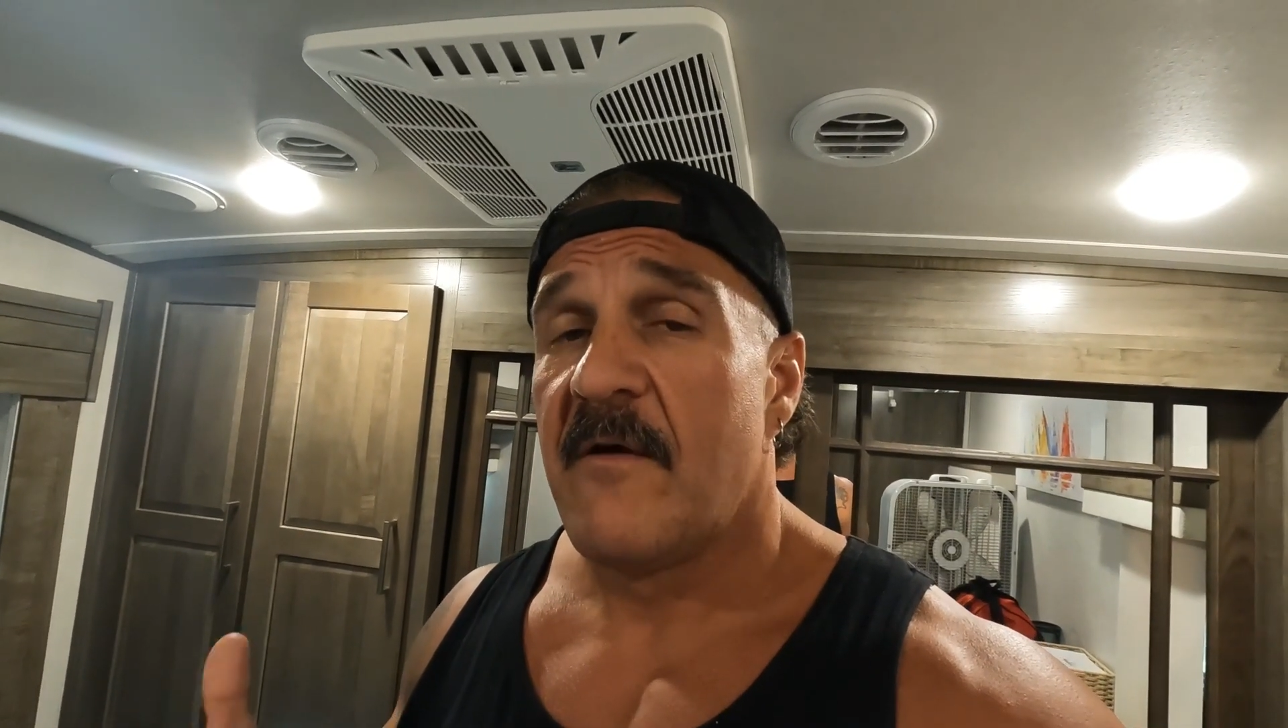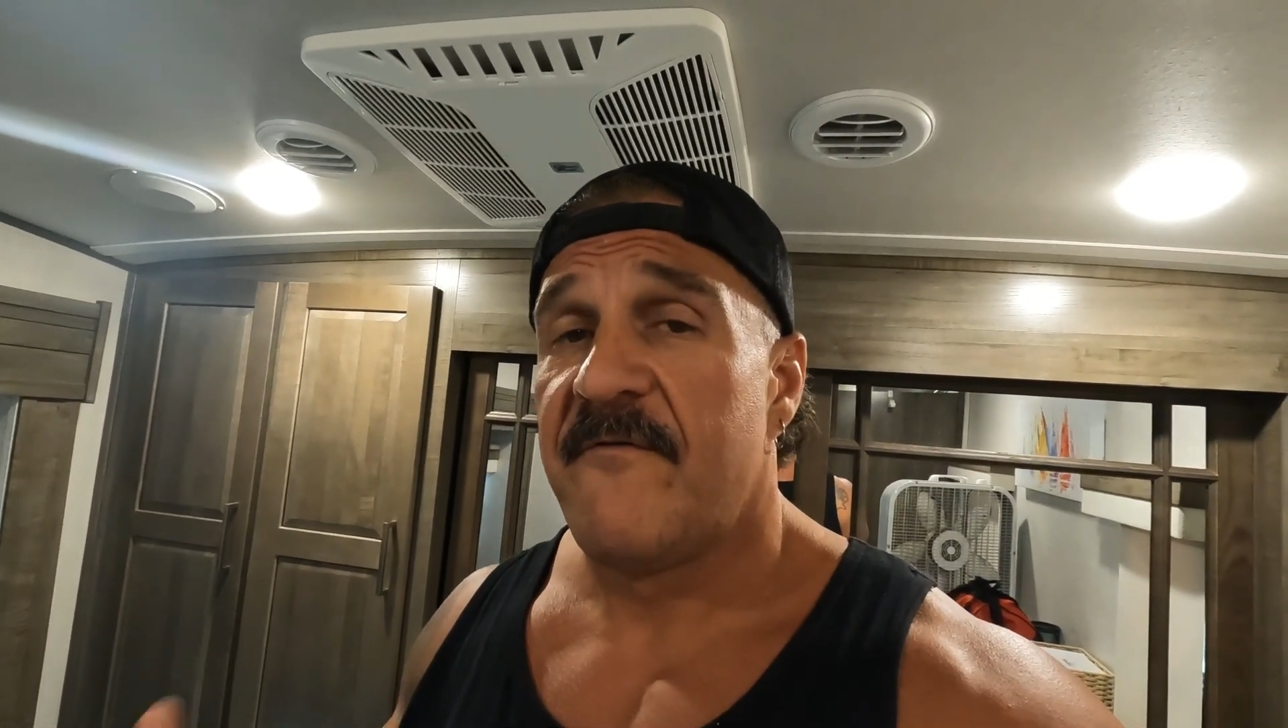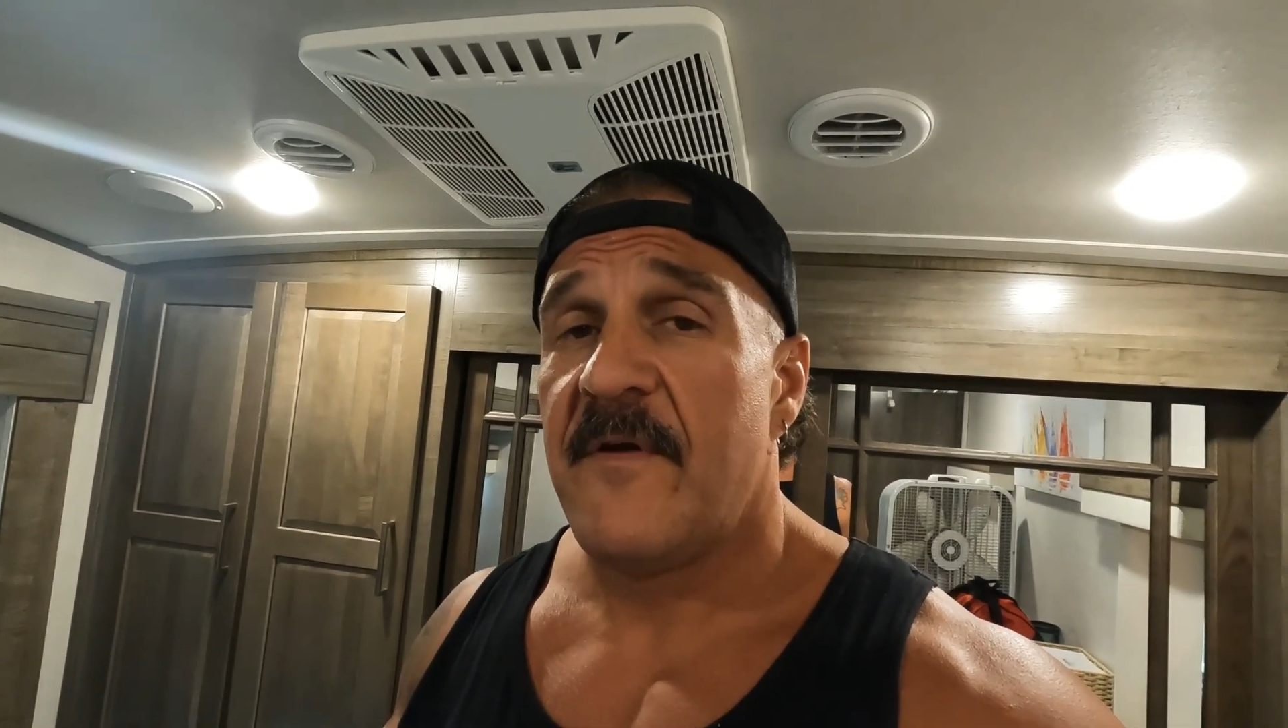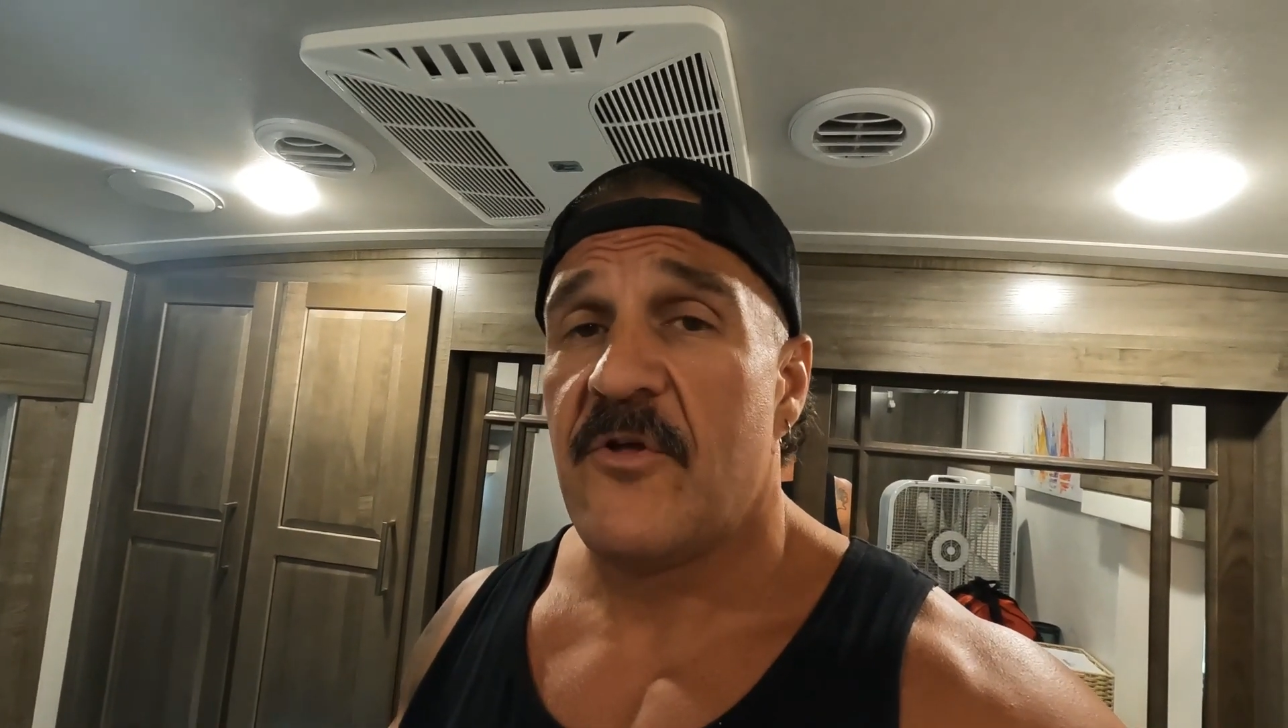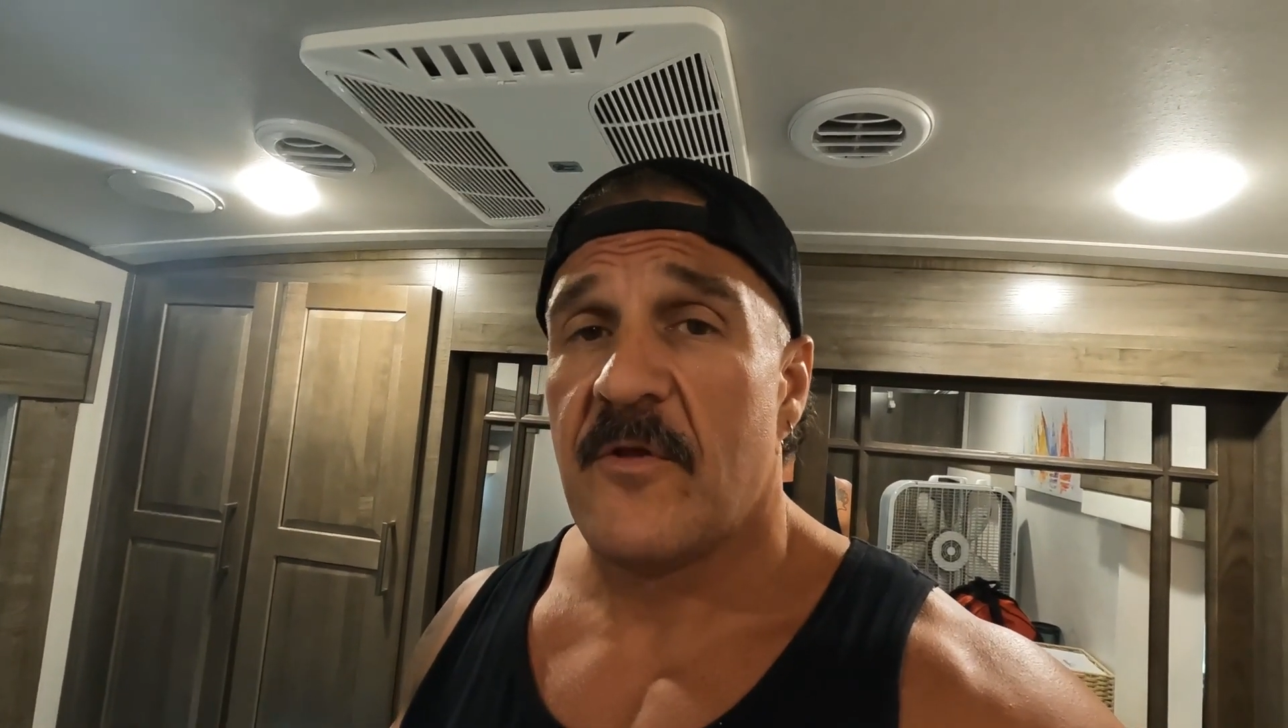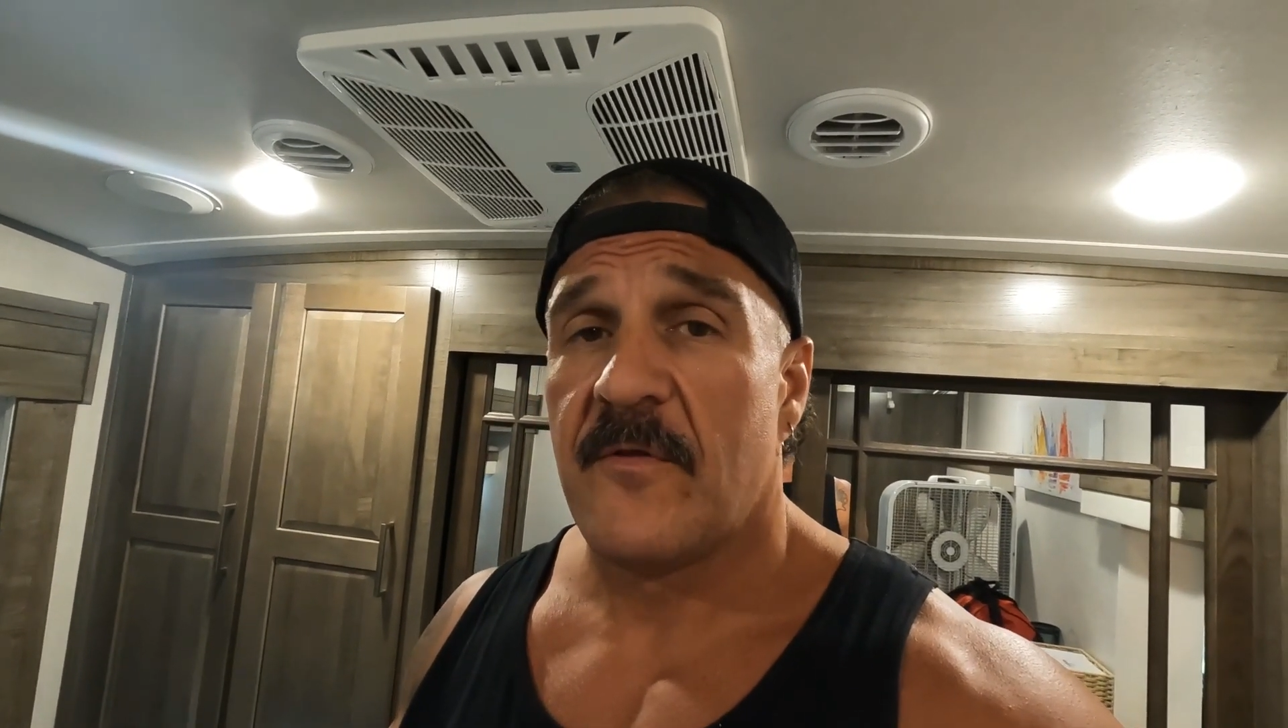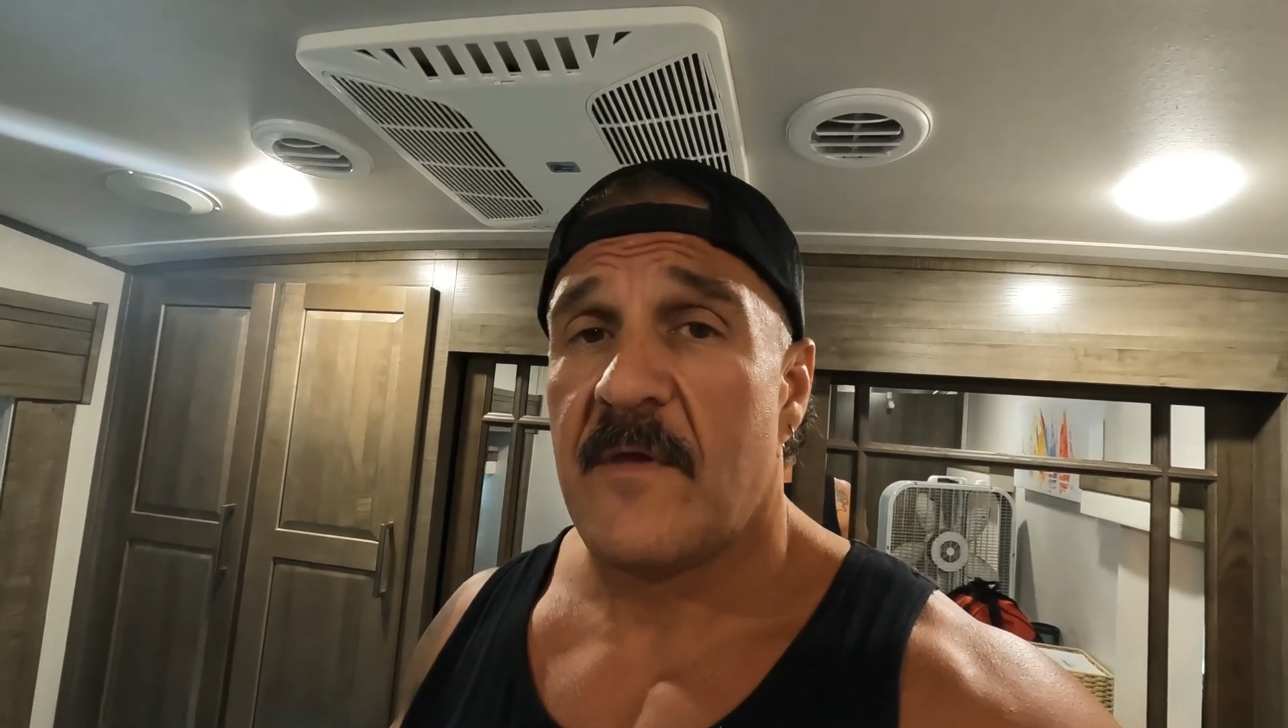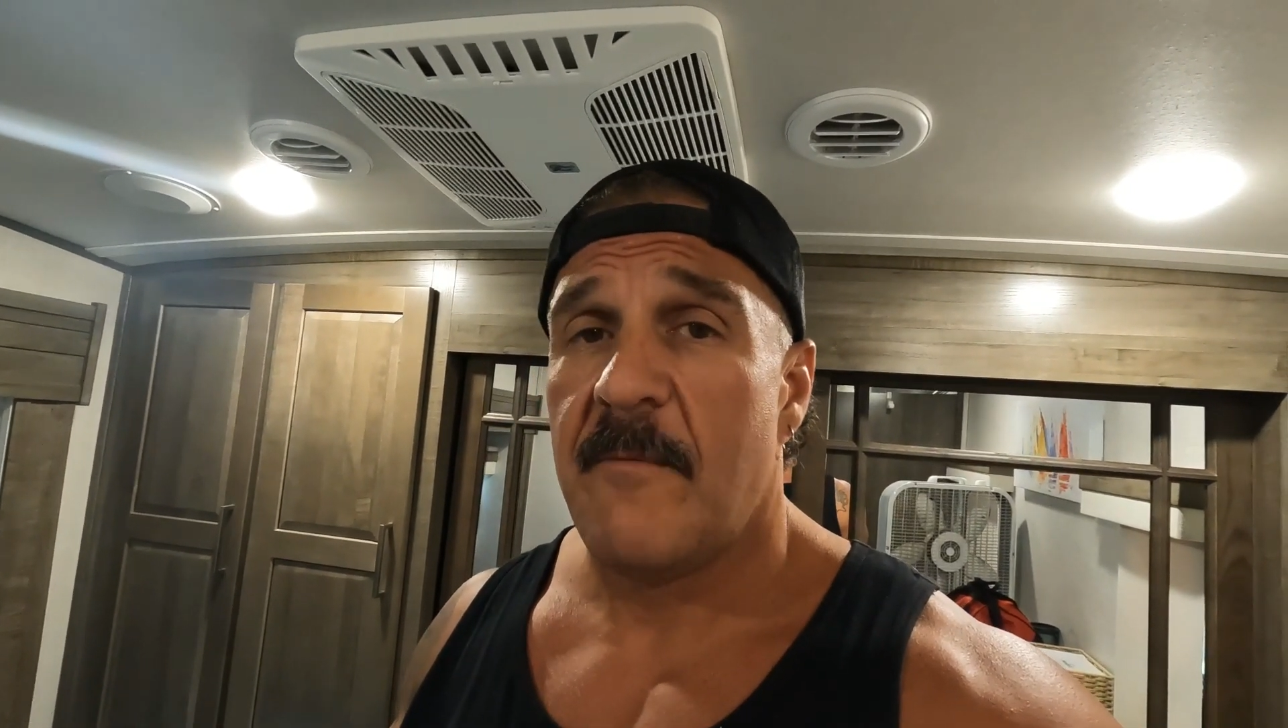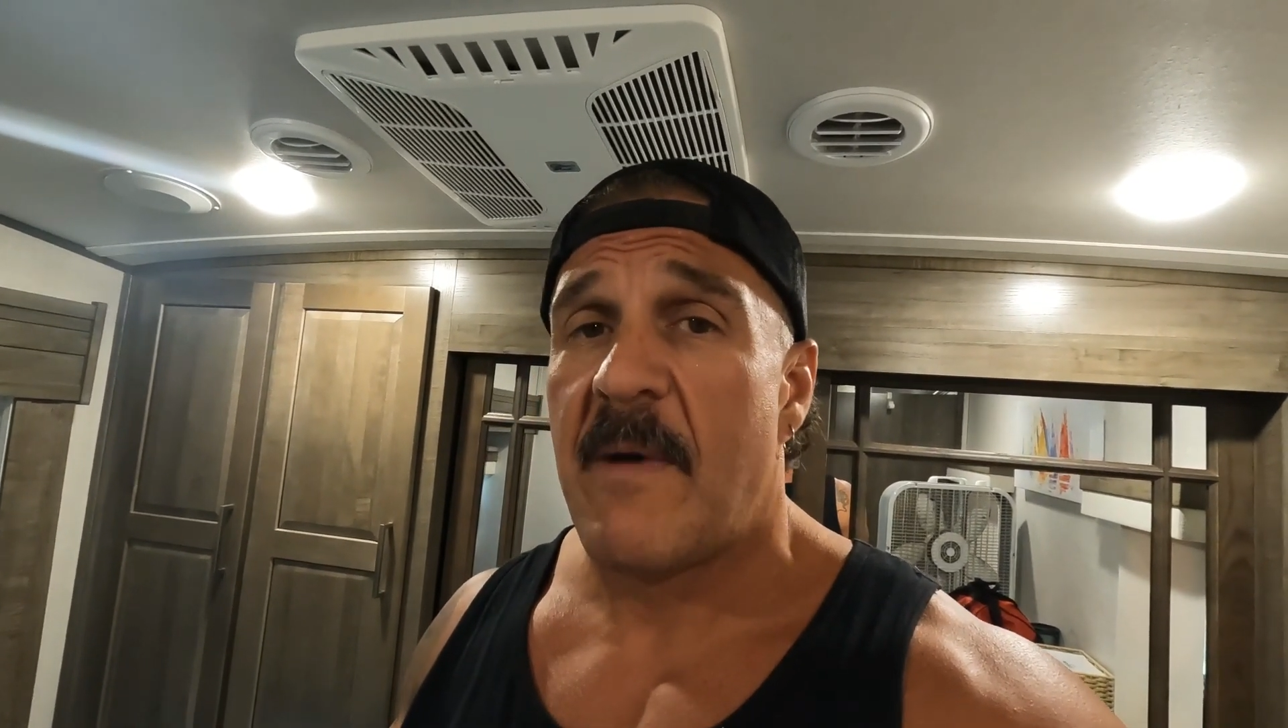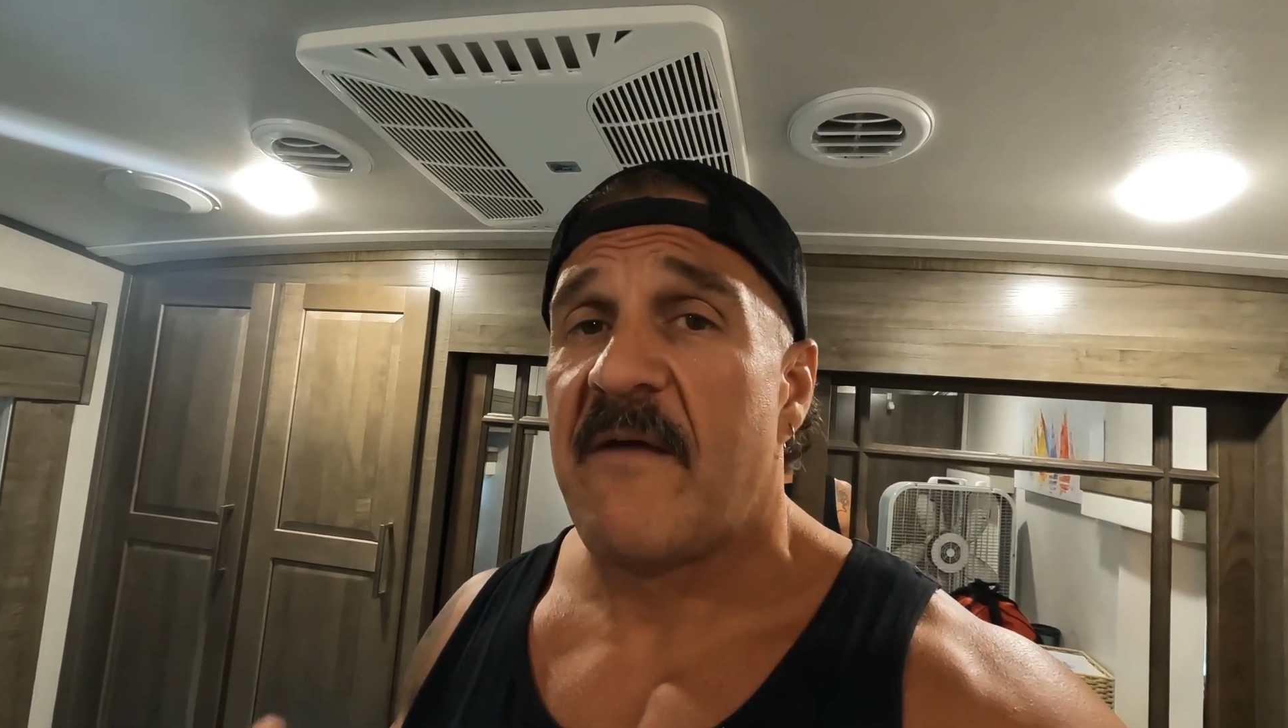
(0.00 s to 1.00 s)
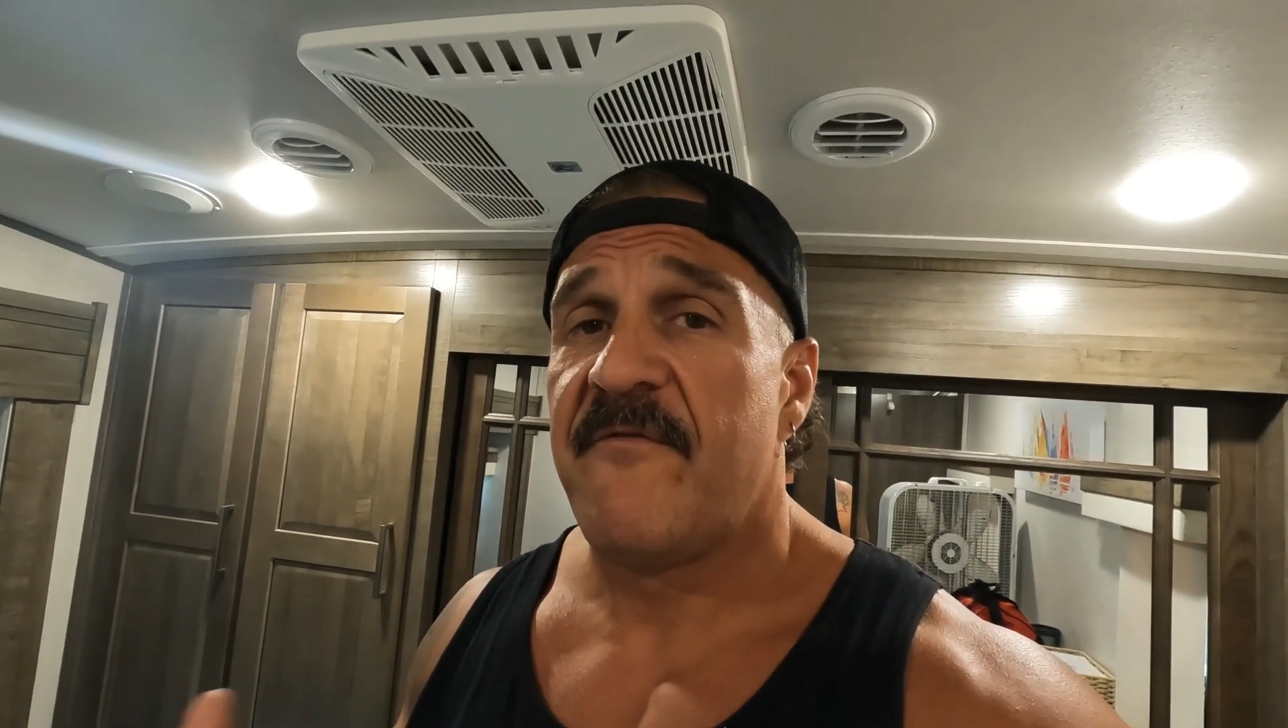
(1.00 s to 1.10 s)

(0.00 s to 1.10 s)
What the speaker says: the efficiency by